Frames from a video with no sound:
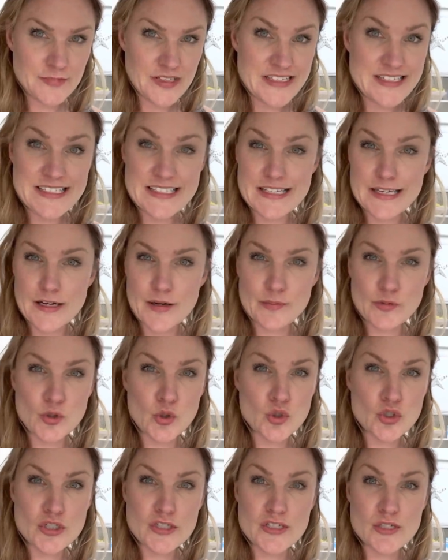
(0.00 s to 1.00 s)
See, I'm
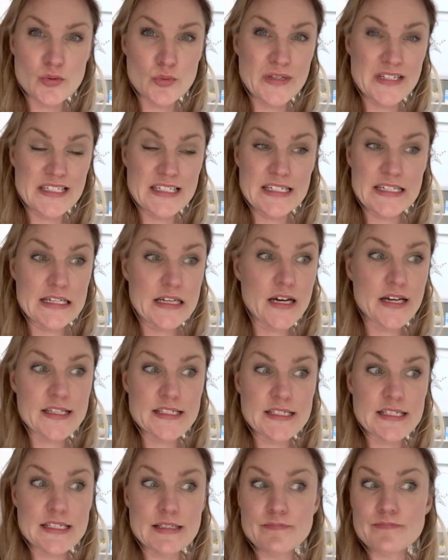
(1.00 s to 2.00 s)
not a sweetie,
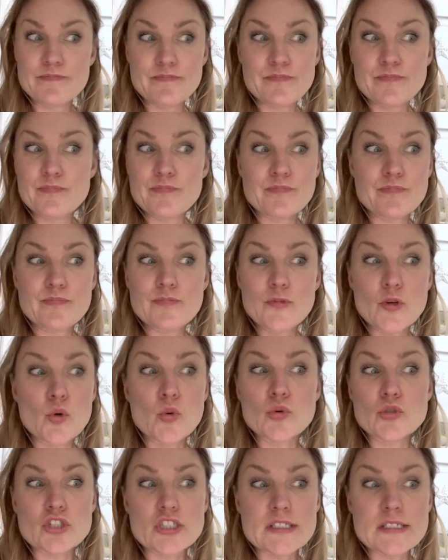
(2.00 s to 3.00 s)
nice,
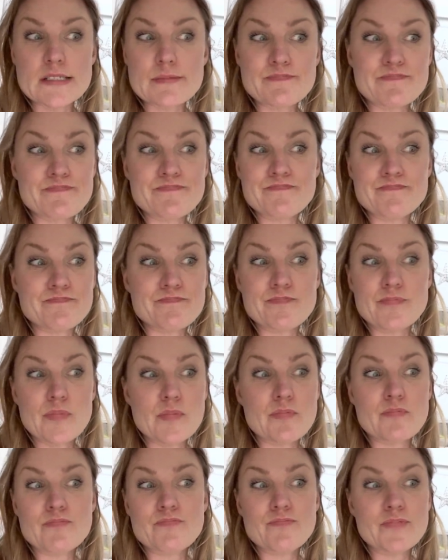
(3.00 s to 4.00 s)
gorgeous,
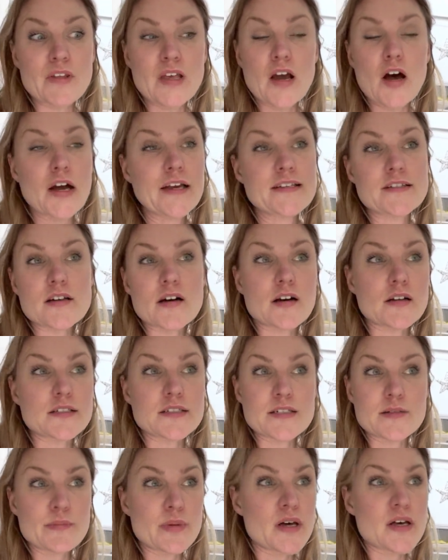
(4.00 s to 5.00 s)

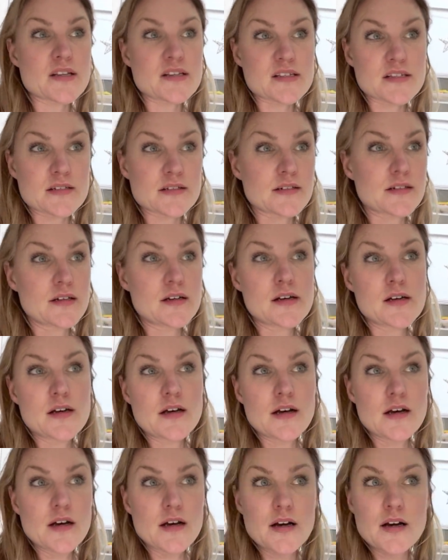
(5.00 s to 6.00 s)
kind-hearted person.
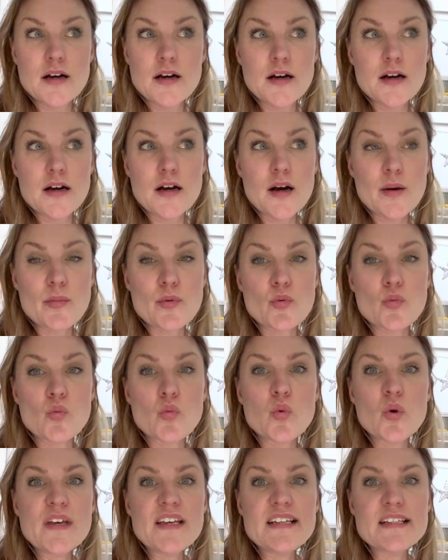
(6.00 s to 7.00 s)
I'm a
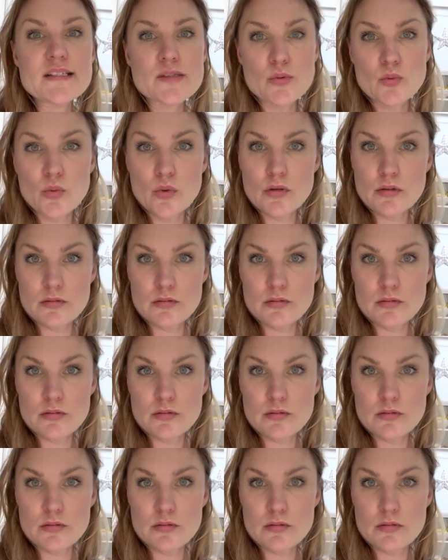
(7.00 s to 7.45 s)
weasel.